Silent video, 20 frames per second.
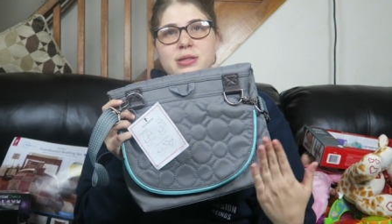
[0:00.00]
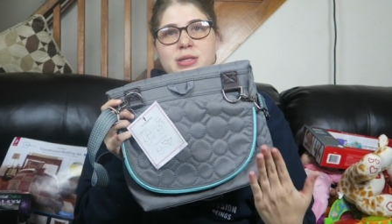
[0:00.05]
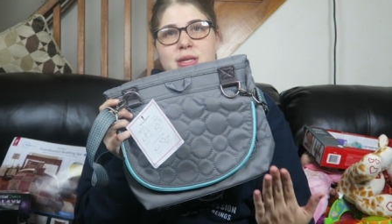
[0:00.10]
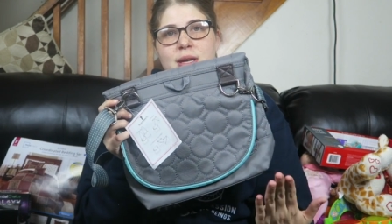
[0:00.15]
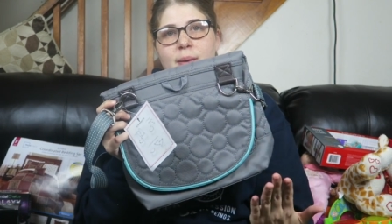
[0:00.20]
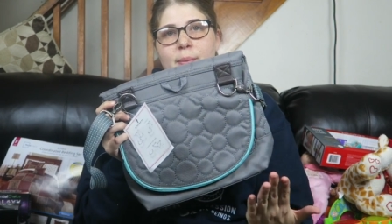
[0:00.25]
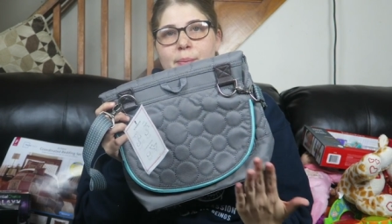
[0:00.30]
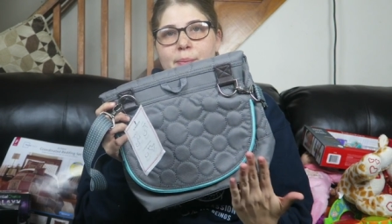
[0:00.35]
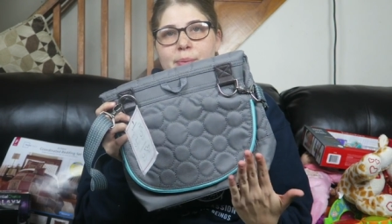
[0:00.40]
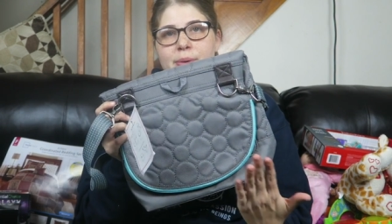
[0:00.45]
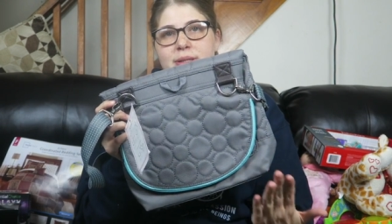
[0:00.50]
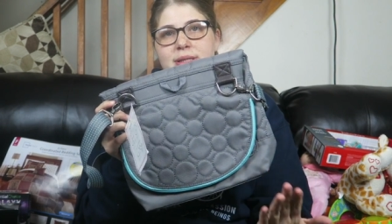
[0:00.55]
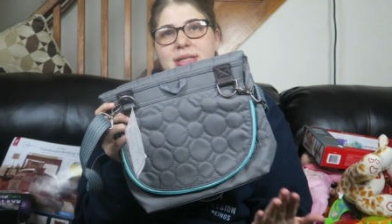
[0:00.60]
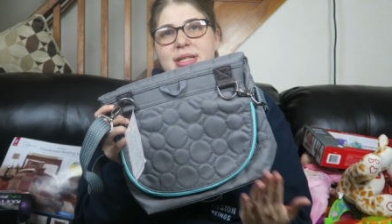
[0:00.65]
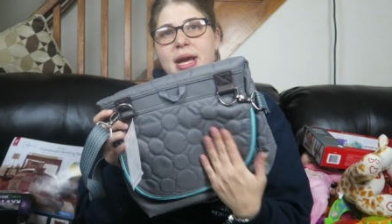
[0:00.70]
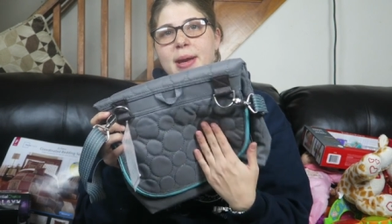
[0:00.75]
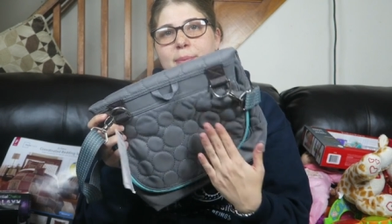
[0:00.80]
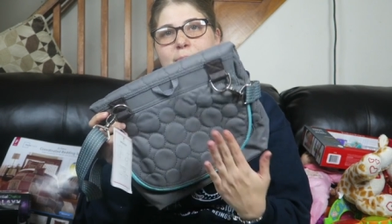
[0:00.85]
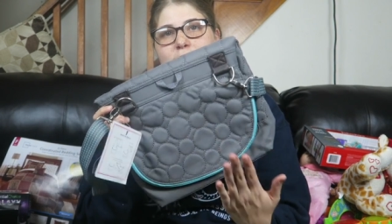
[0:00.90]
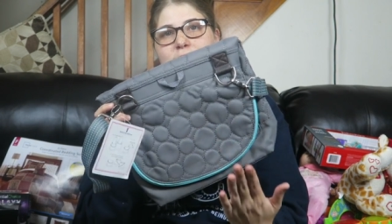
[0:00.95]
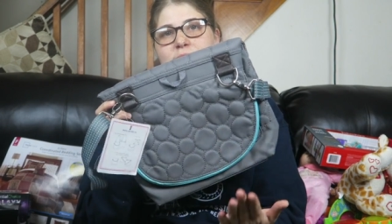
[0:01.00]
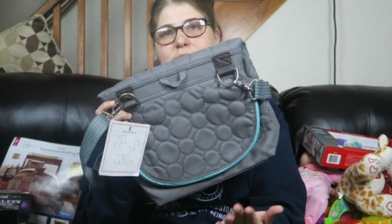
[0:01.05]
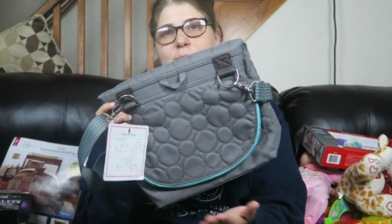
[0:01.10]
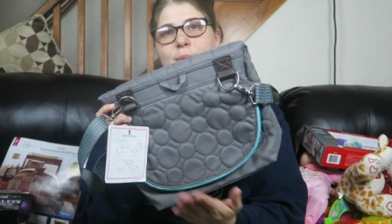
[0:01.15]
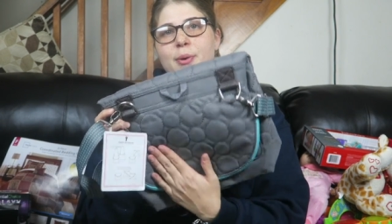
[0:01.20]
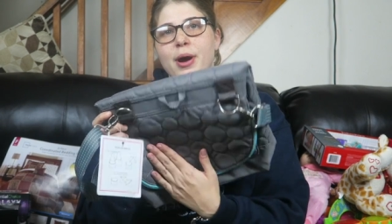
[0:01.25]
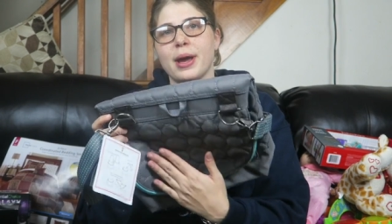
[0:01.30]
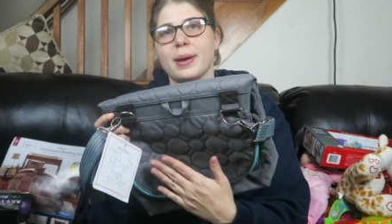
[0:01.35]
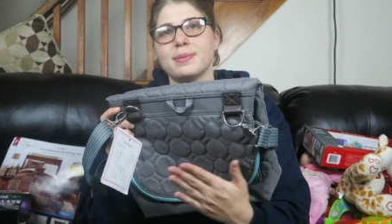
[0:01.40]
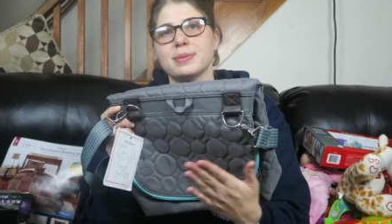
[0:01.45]
Some diapers,
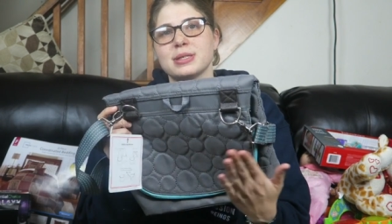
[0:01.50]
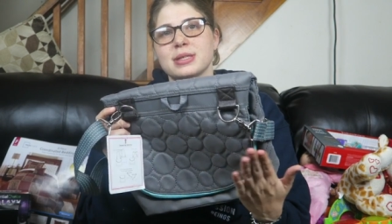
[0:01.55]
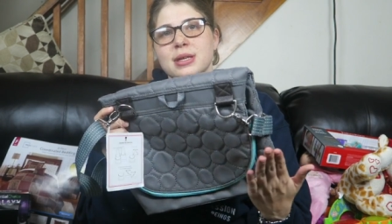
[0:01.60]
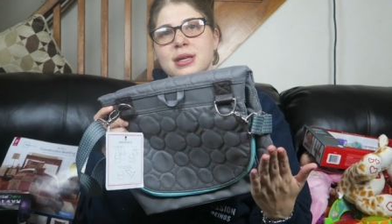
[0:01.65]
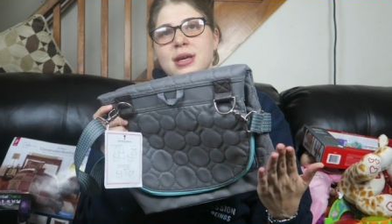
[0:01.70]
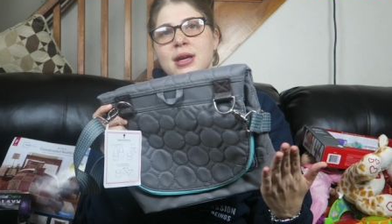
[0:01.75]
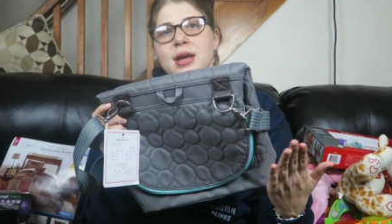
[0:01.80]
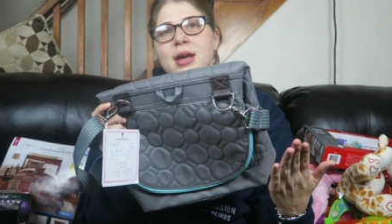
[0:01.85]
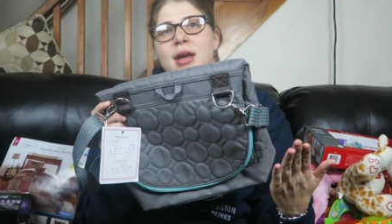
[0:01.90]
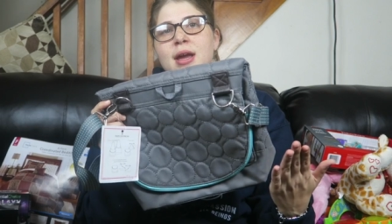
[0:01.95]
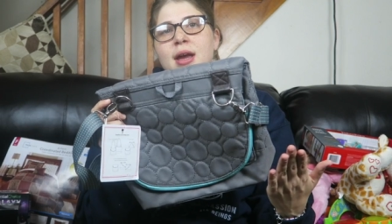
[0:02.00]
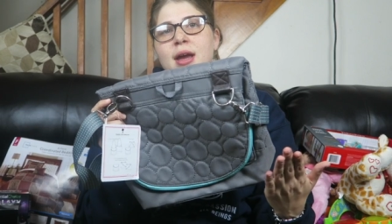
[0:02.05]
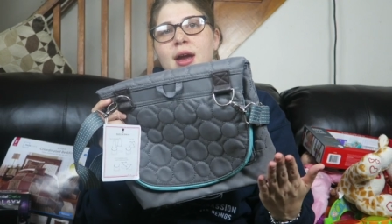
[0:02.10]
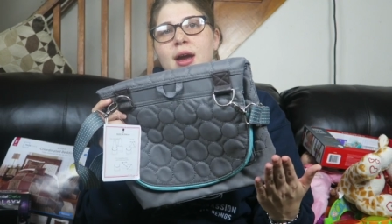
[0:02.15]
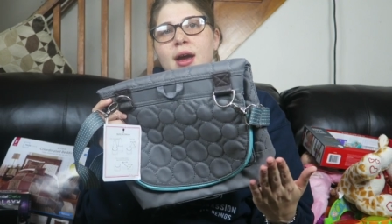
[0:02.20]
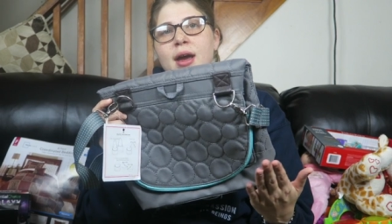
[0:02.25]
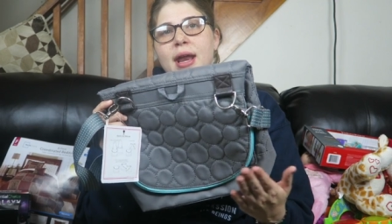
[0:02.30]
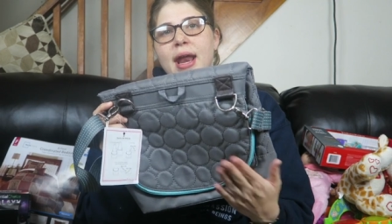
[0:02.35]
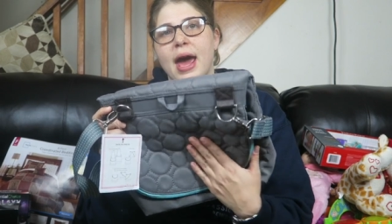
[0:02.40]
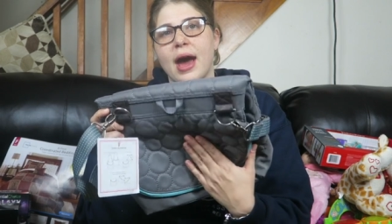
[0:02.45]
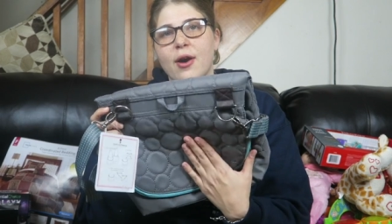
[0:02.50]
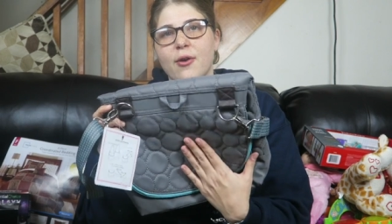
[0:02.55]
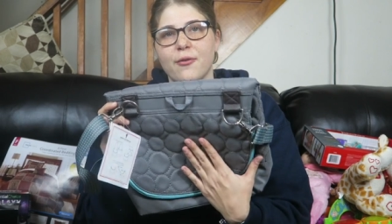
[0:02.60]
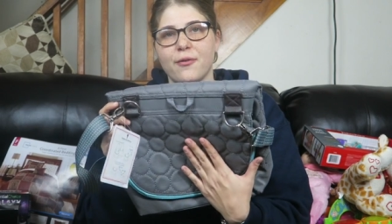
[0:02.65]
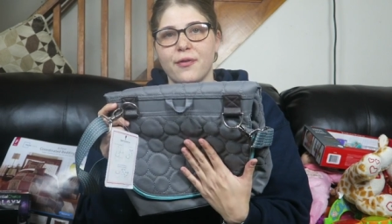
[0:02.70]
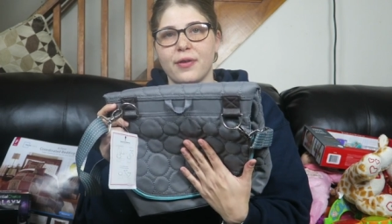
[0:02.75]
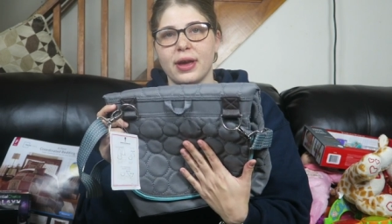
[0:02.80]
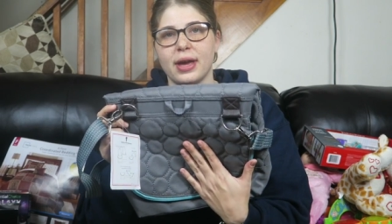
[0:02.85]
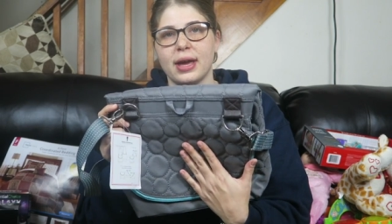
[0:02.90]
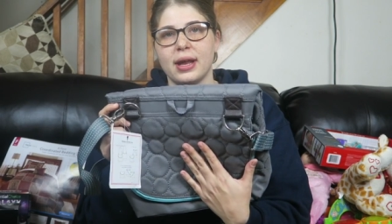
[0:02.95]
some wipes, an
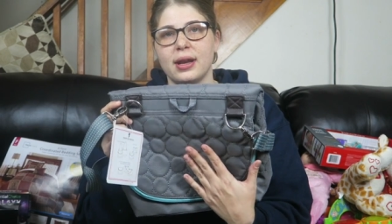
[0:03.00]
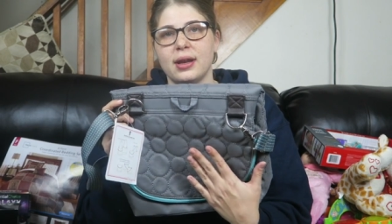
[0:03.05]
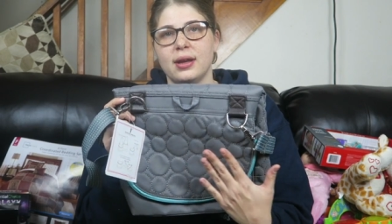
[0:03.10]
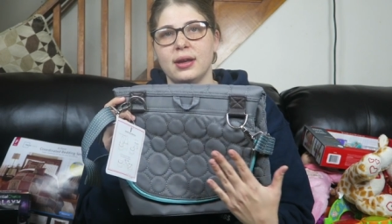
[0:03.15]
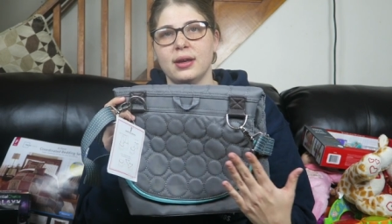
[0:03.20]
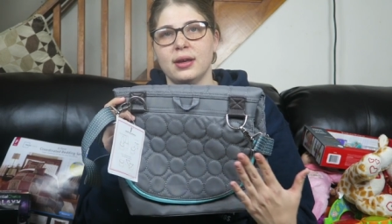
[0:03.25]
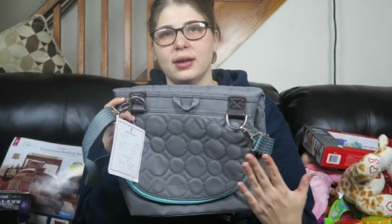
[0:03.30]
outfit,